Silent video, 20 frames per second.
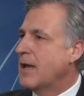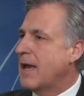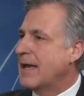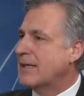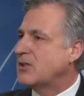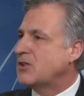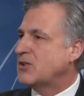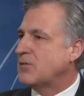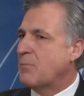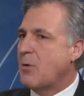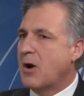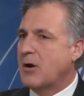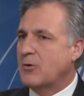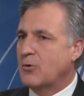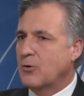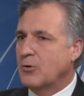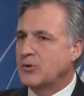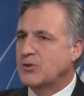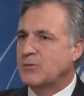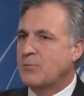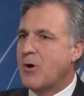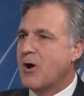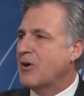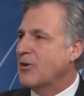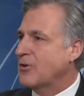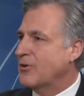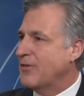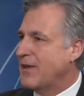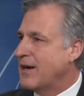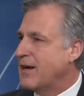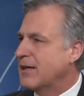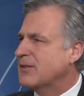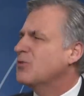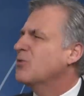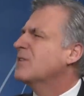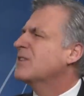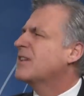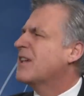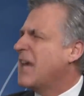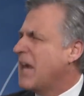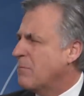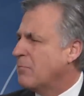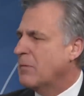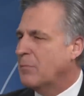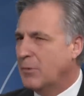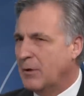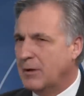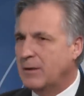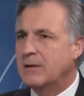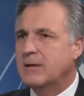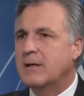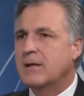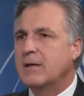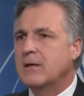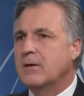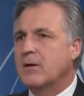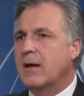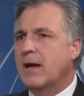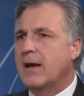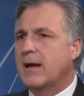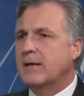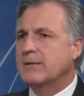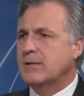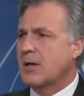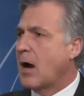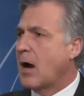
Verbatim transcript: as smart or smarter than us, or as capable uh, as